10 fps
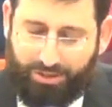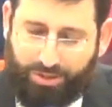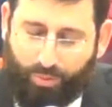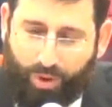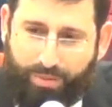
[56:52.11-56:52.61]

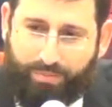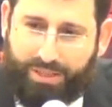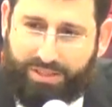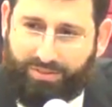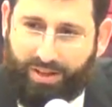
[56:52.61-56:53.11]
So
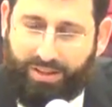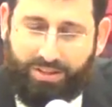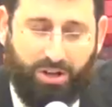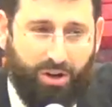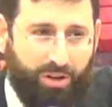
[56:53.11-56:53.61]
what mitzvah in
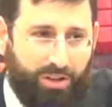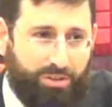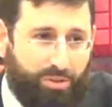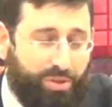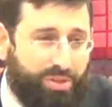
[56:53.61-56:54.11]
the
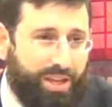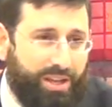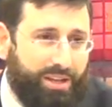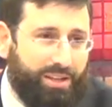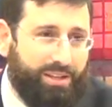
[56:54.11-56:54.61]
Torah do you
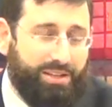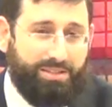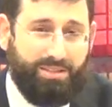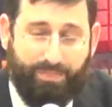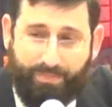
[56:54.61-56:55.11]
think
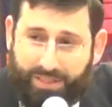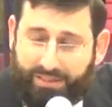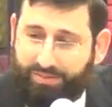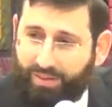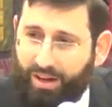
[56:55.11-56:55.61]
is the
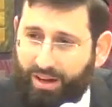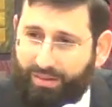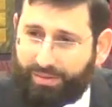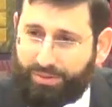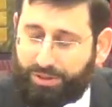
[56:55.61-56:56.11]
mitzvah
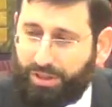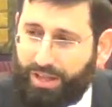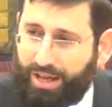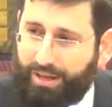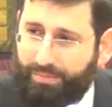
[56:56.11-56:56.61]
of
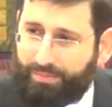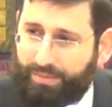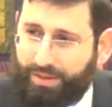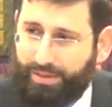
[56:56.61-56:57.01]
Yerushalayim?